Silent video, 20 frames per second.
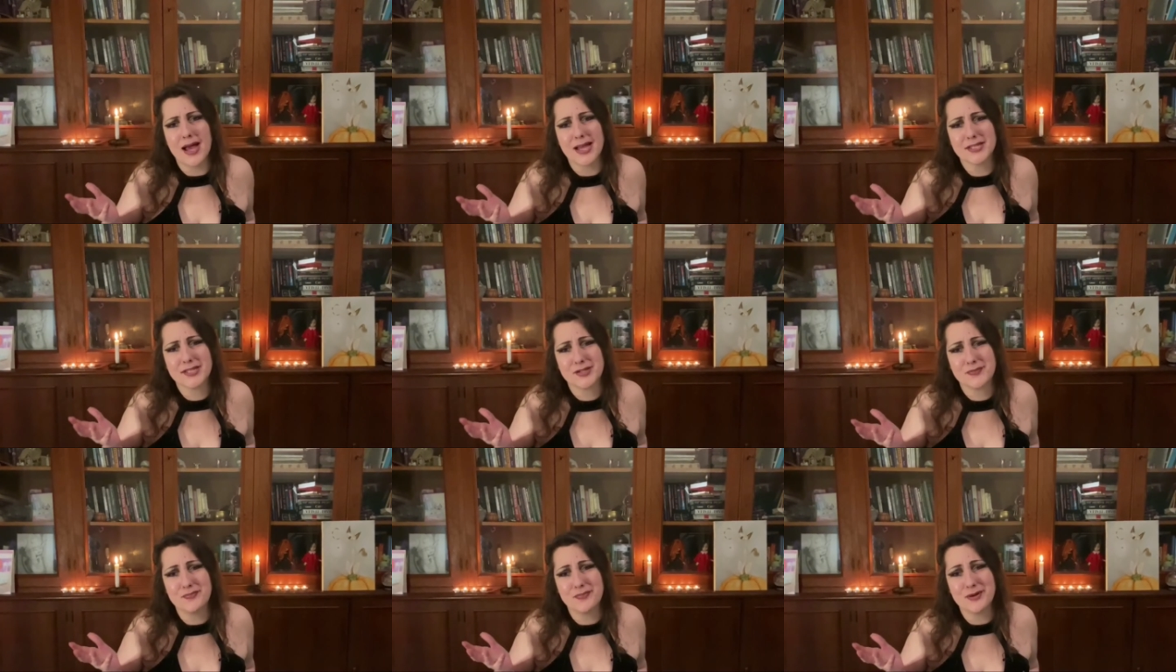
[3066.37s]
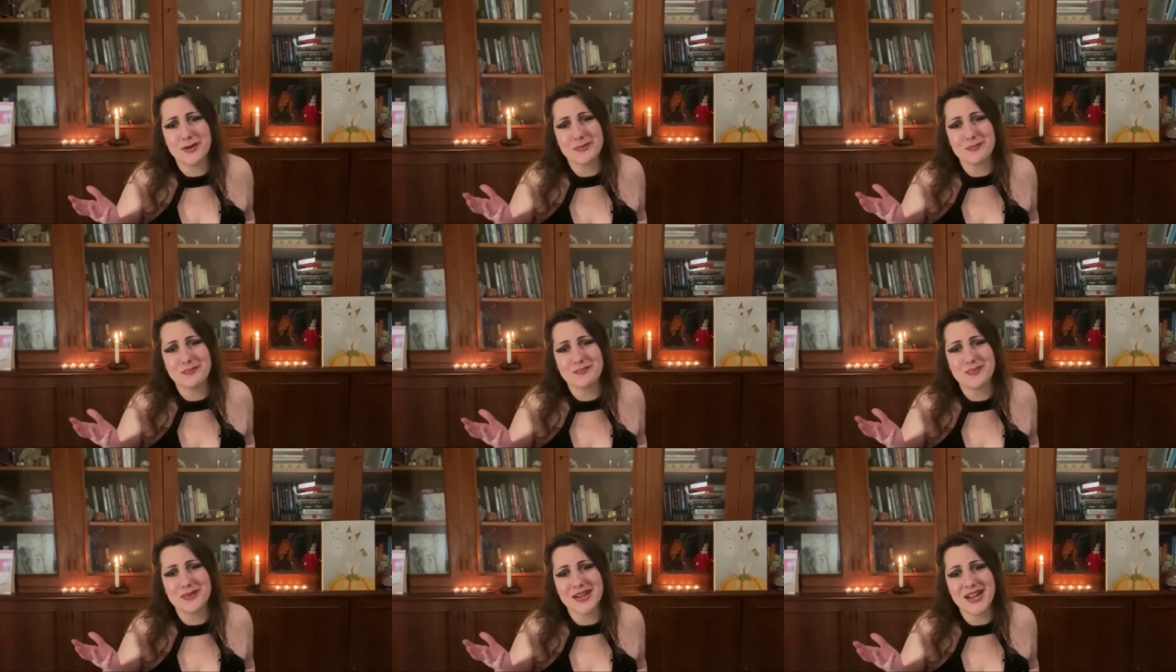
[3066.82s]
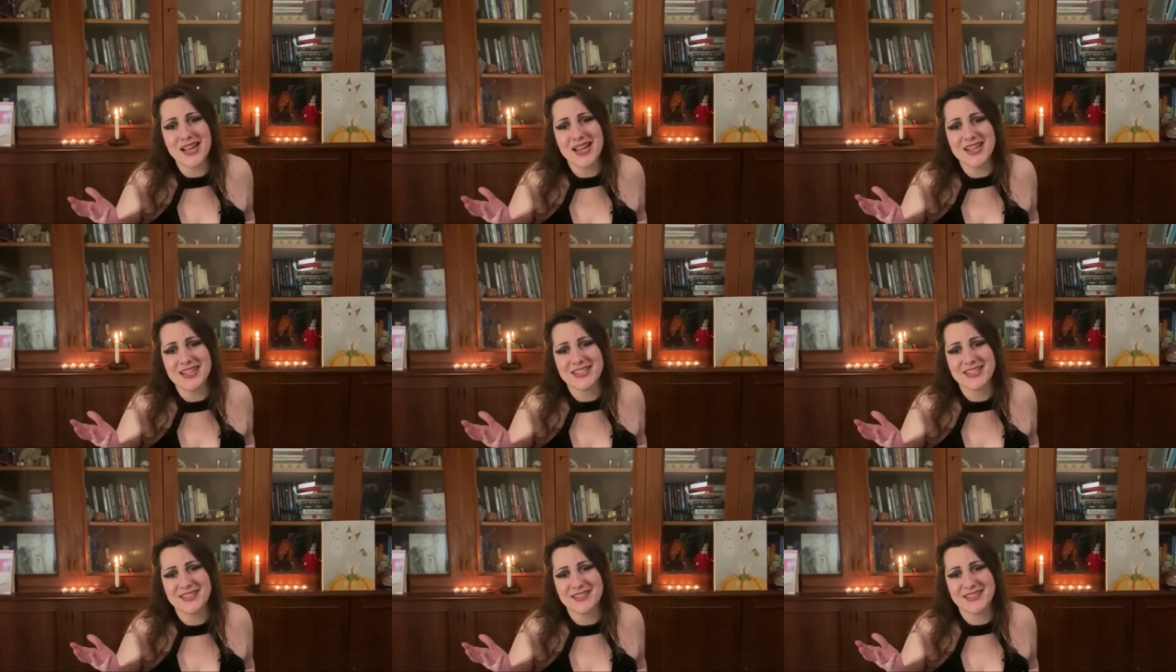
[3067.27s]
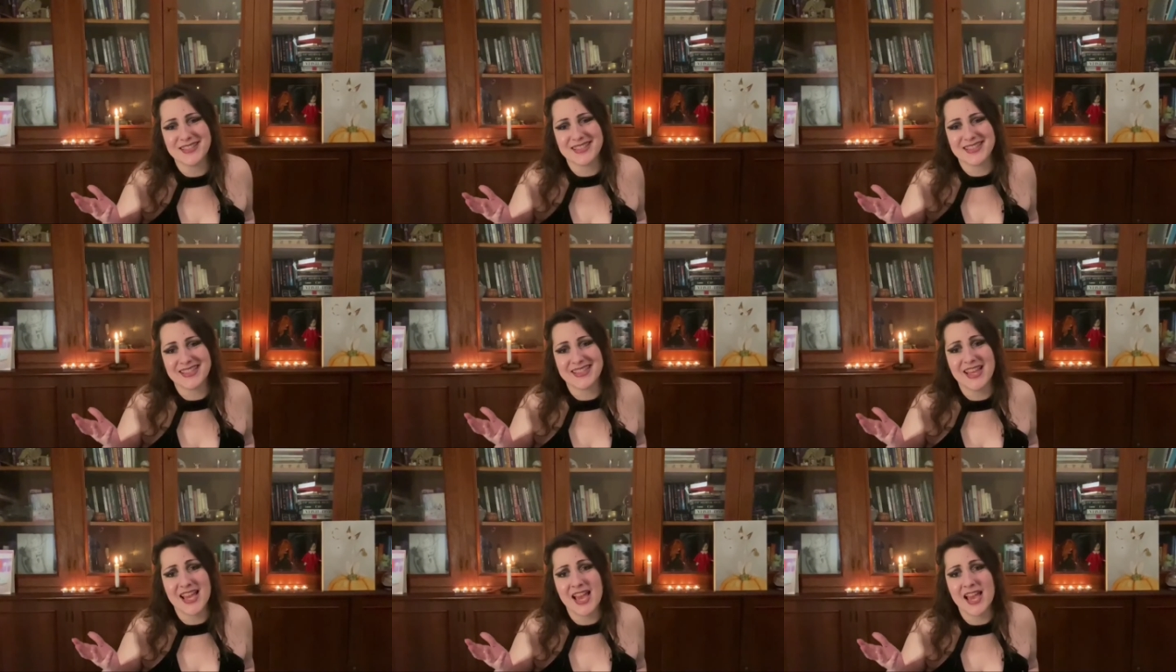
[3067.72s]
much more
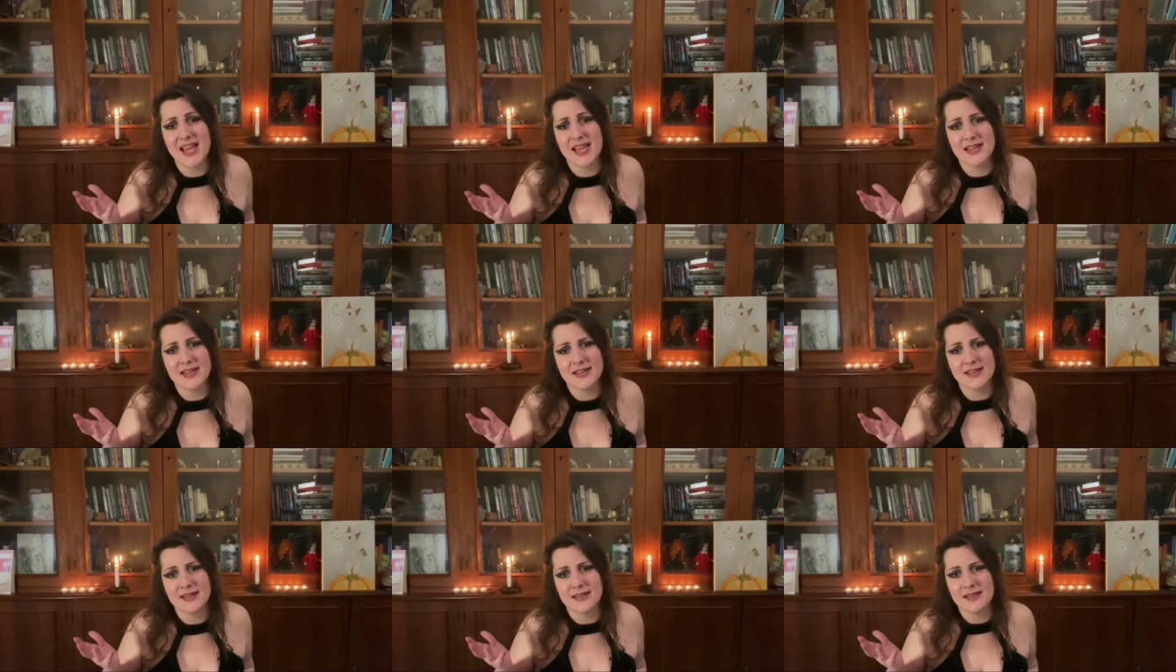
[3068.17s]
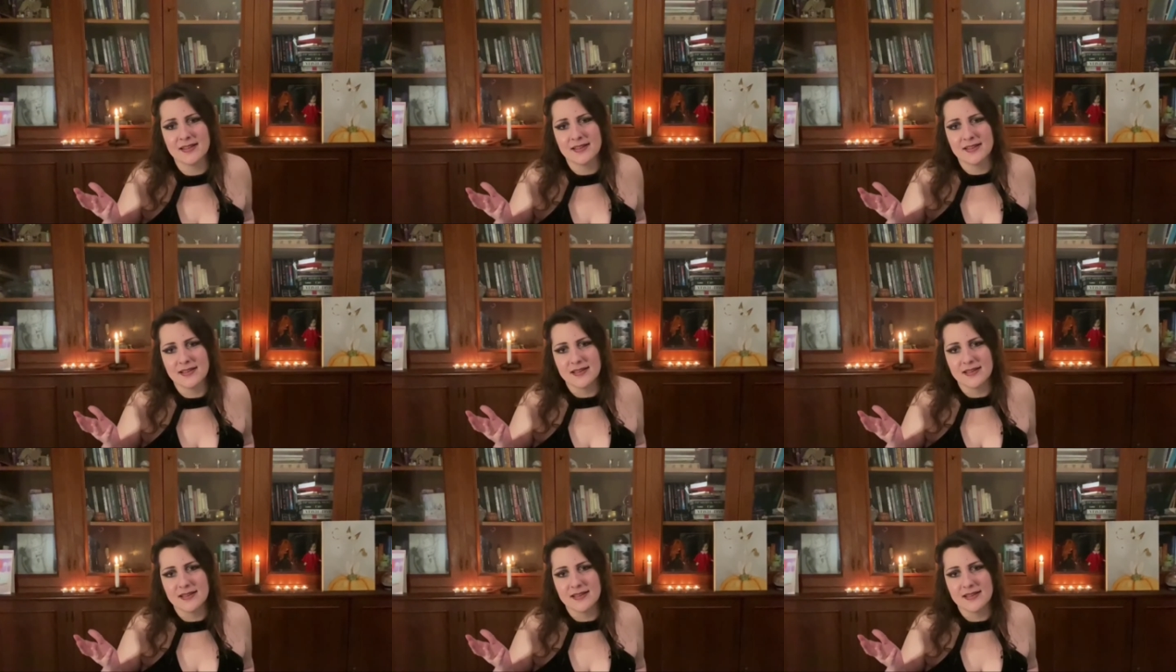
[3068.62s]
precious then